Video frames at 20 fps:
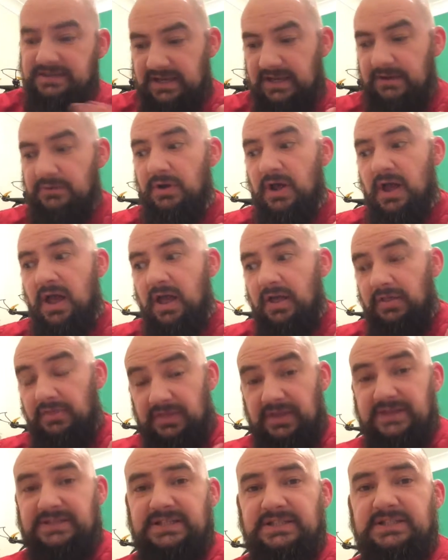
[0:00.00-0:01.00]
So
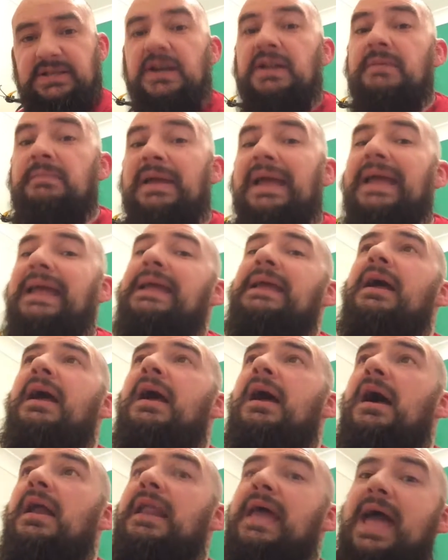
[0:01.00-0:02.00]
this is going to be
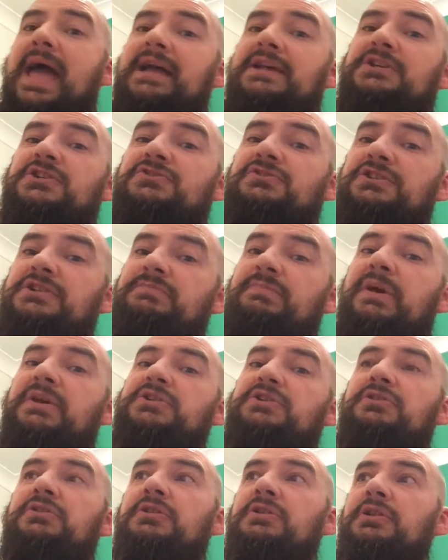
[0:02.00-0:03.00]
an extra
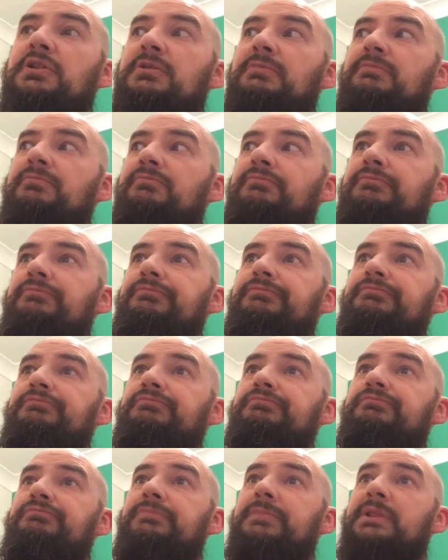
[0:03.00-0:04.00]
special,
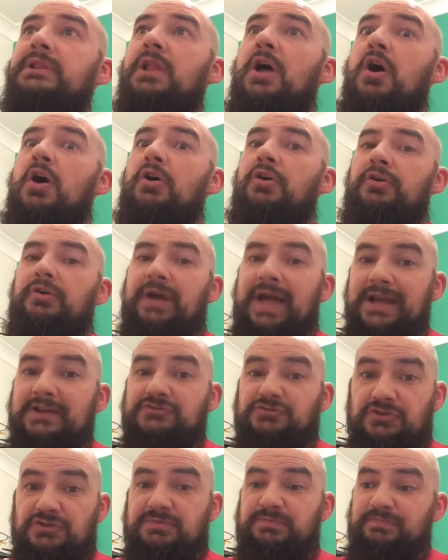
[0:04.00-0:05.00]
long,
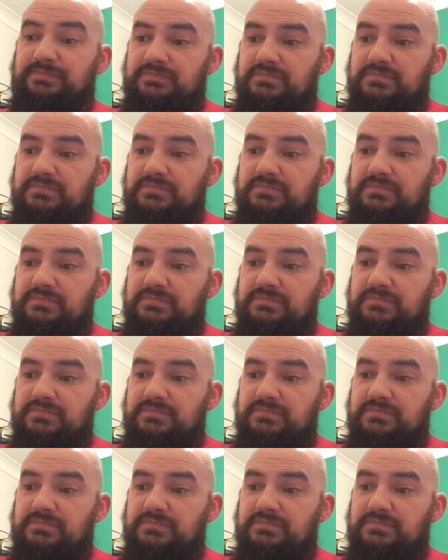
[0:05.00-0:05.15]
extra,